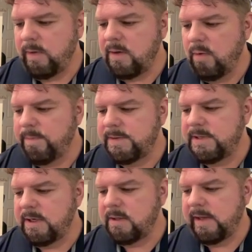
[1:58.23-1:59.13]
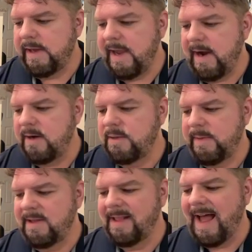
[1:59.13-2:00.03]
We don't particularly care to
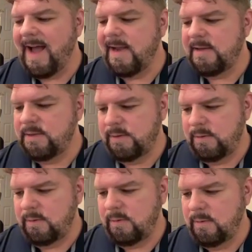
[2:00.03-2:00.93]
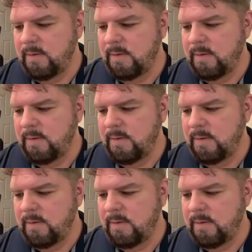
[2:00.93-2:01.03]
be lied to